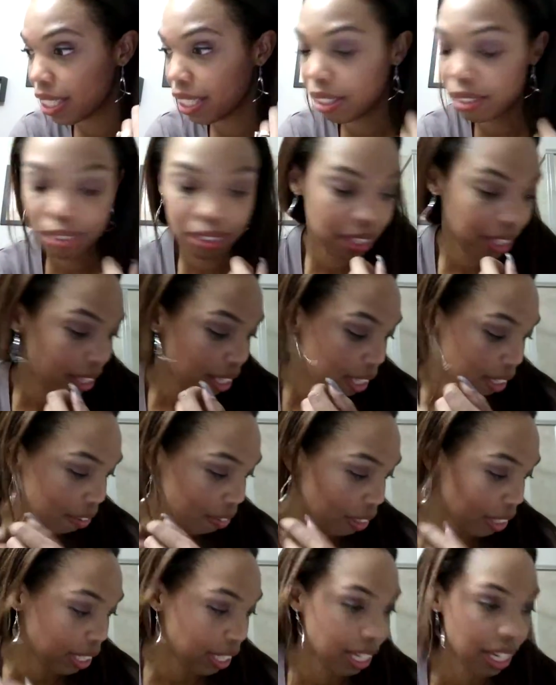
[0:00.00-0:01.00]
The only thing
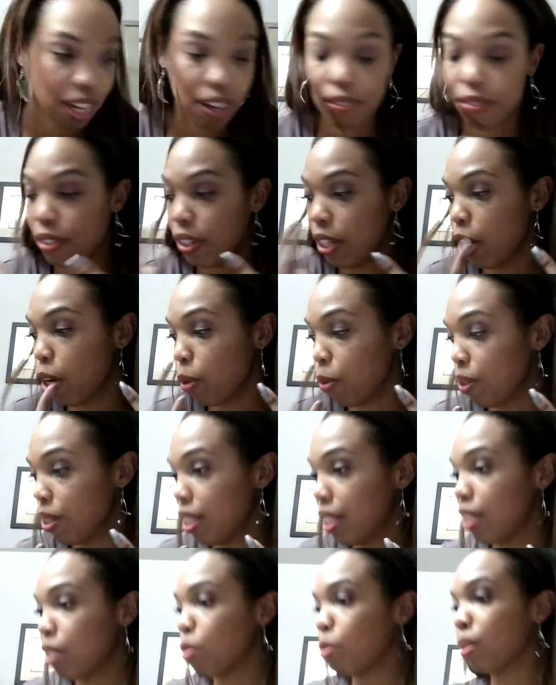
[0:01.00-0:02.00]
really of note
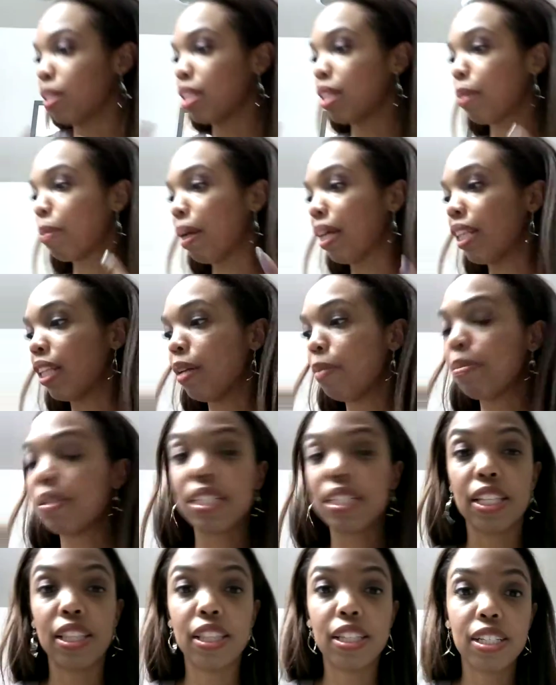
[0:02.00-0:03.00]
is what's on my lips
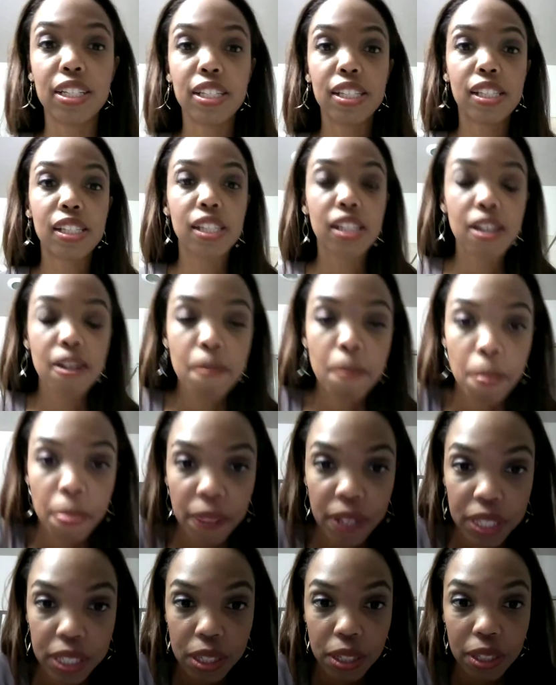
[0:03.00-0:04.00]
in this.
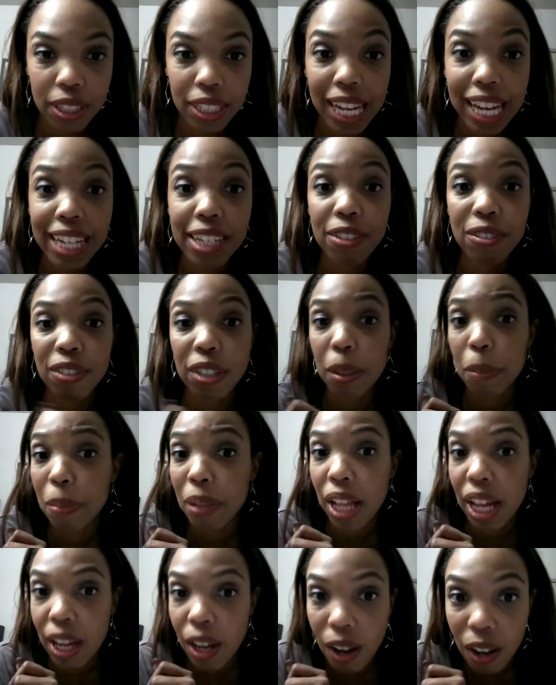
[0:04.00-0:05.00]
This is the only thing I had to
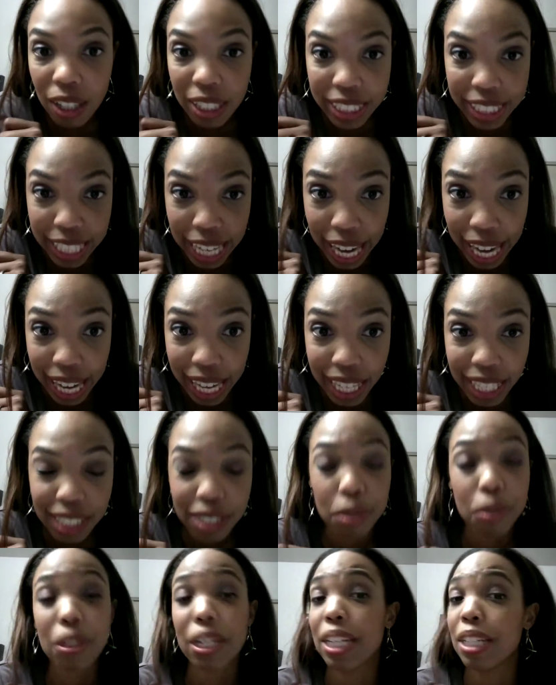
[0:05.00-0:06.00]
reapply all day
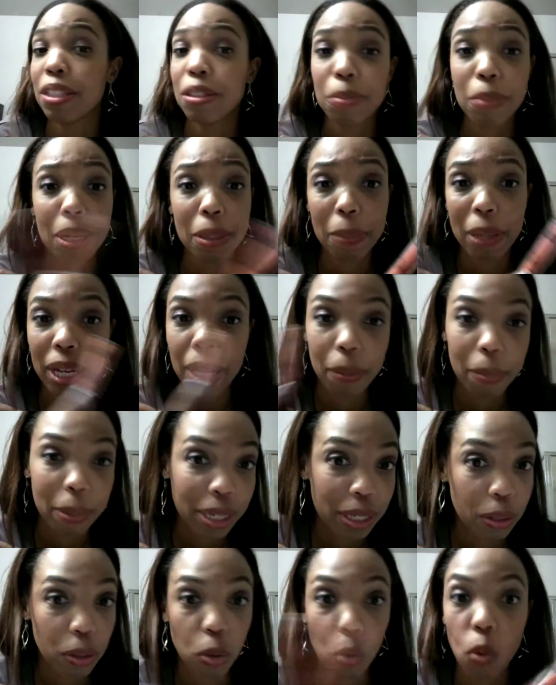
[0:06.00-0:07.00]
because when I do my makeup,
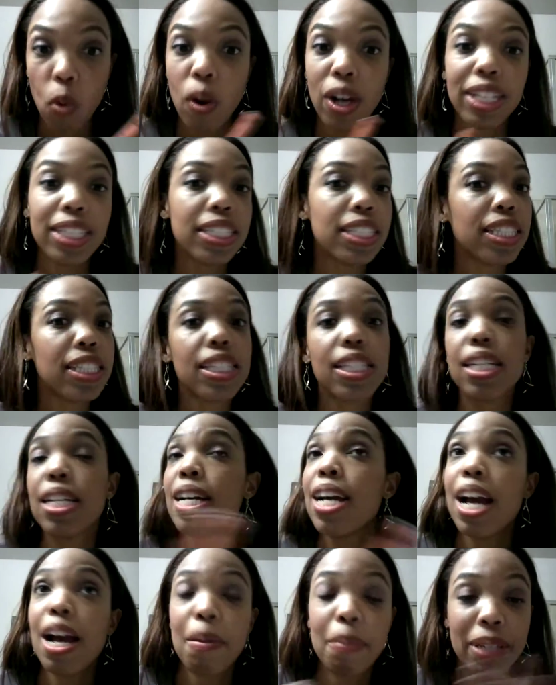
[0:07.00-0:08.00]
I do it once.
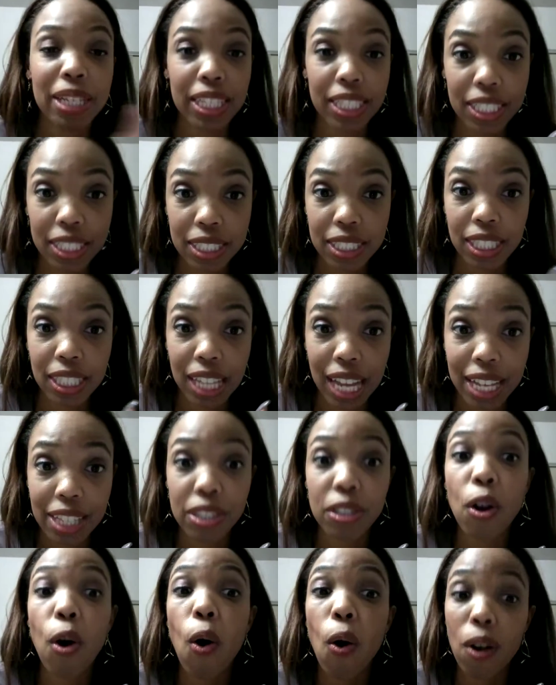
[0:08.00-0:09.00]
Like it needs to
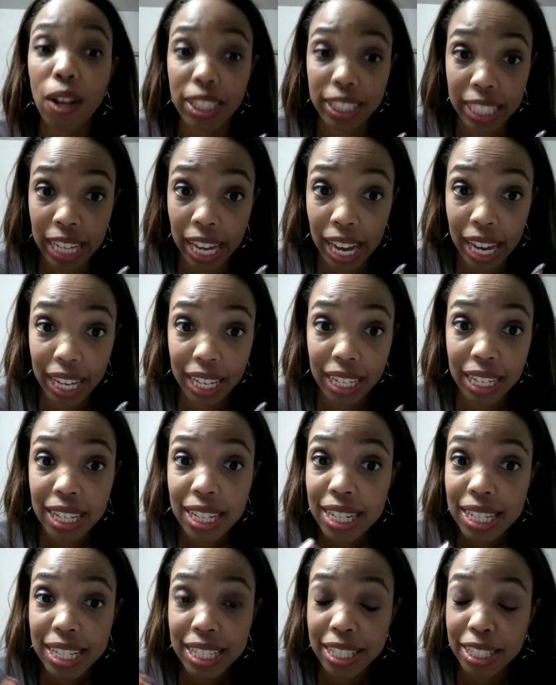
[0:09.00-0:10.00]
last all day
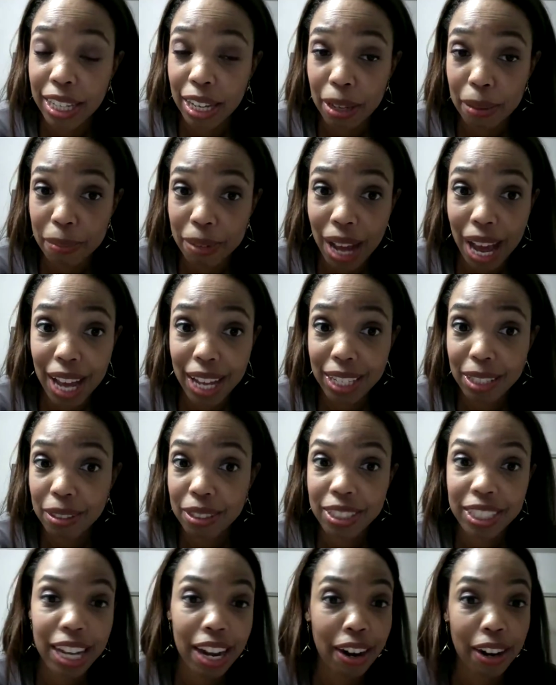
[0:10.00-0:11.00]
because I am not
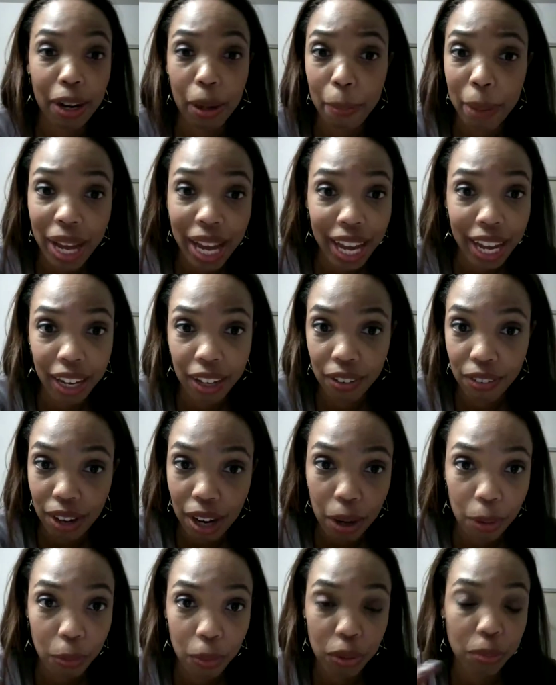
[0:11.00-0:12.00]
carrying a bag
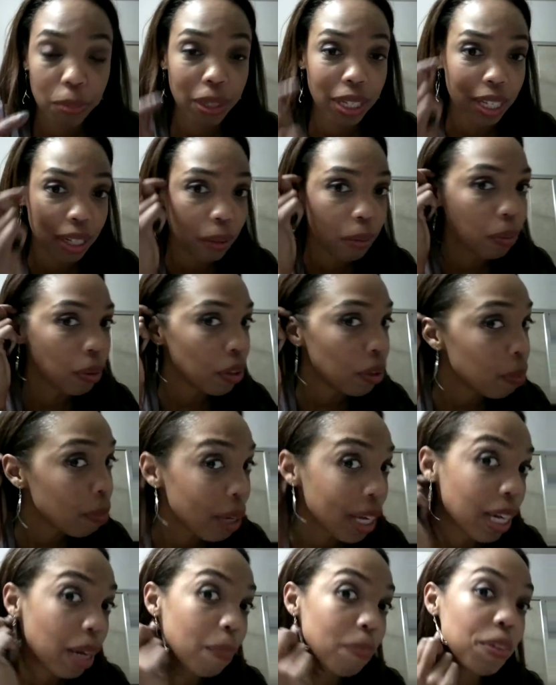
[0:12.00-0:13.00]
around with me with
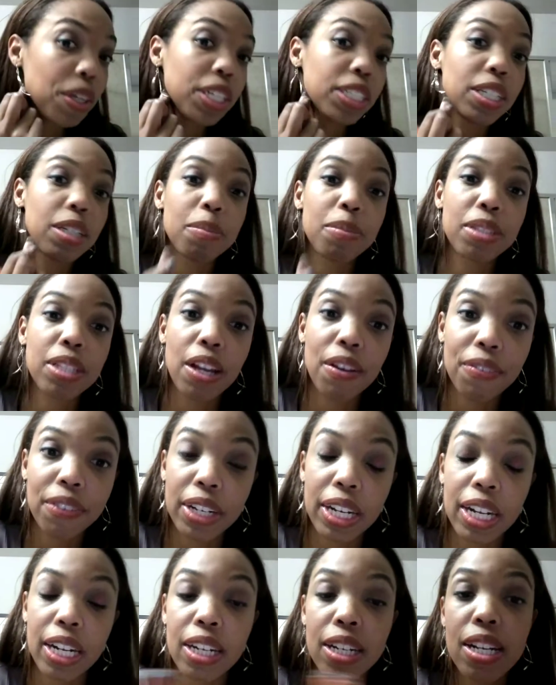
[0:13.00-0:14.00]
makeup touch-up stuff
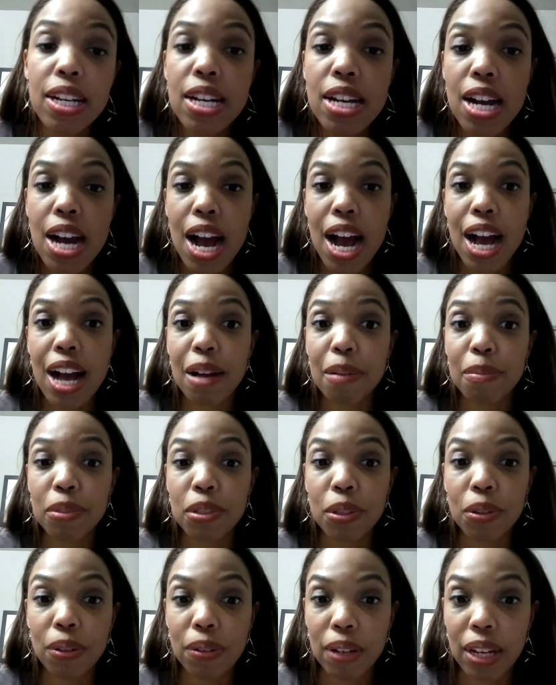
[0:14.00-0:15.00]
in it.
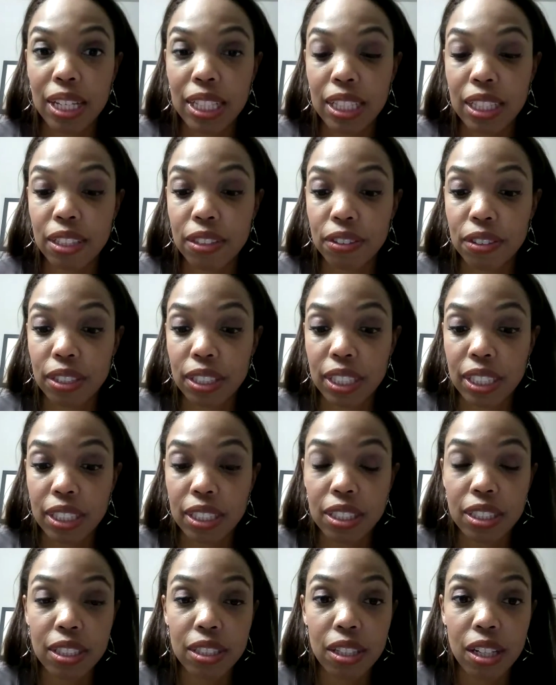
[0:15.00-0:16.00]
So I literally,
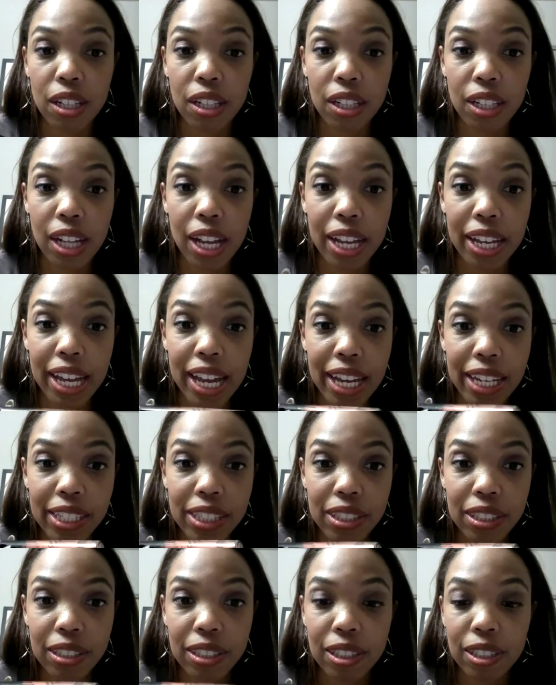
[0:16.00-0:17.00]
this is all I
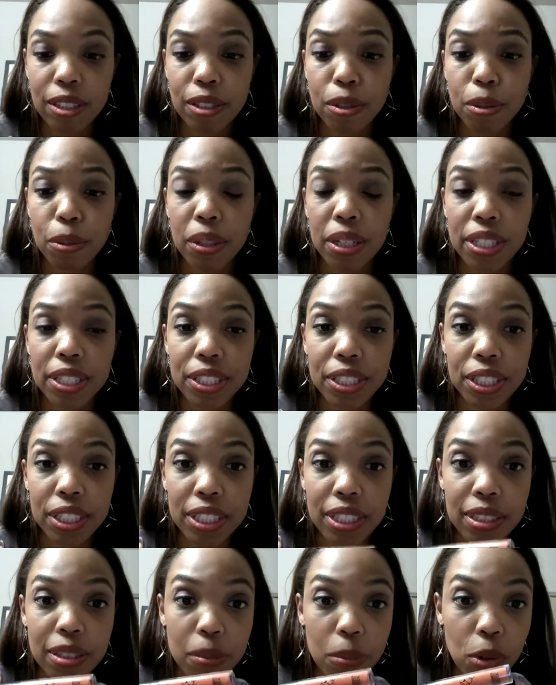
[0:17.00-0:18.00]
had to do was
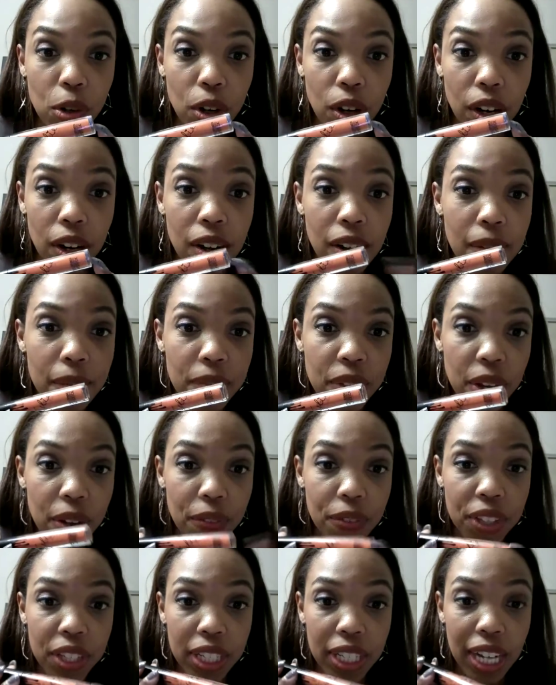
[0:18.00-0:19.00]
just more
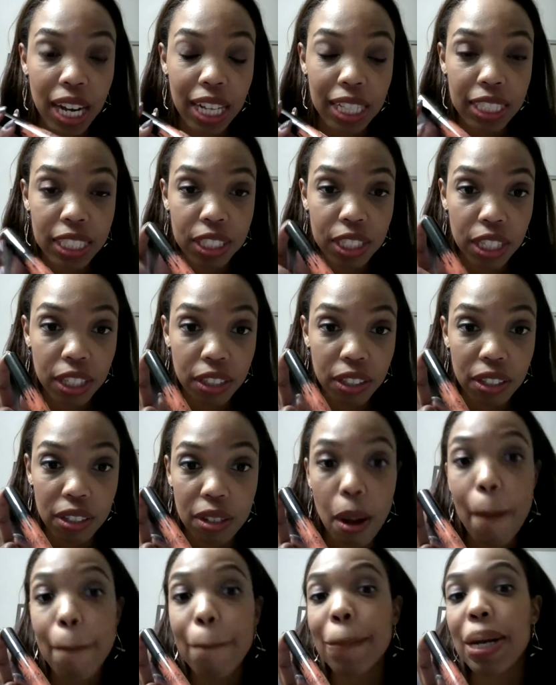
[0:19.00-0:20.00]
of the Kylie
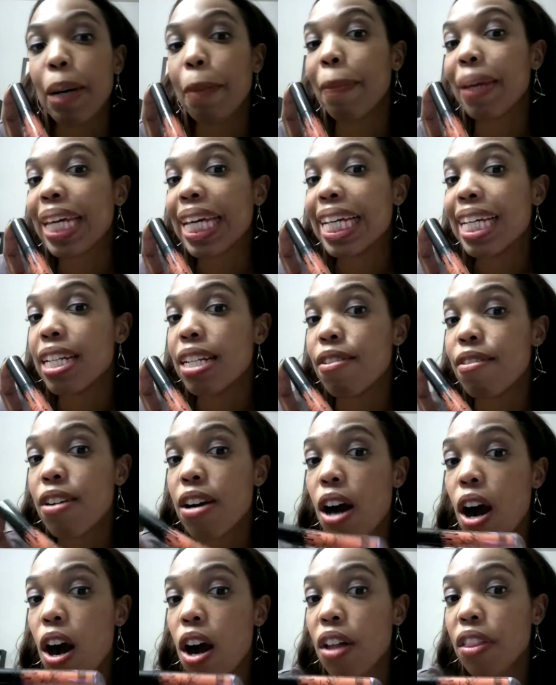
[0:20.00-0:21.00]
Jenner pumpkin
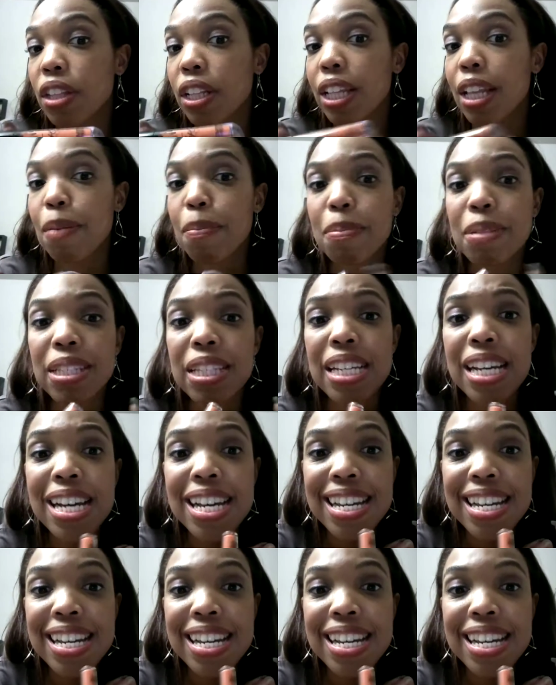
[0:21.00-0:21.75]
on the lips.